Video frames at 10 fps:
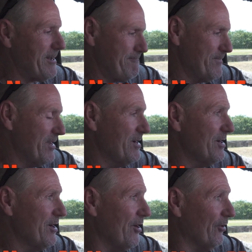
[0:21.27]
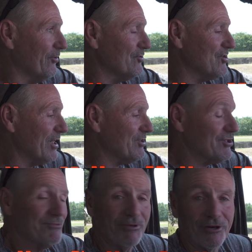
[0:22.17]

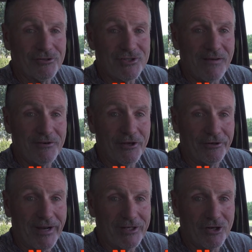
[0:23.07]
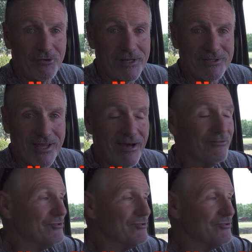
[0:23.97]
106, 107, 108 degrees out.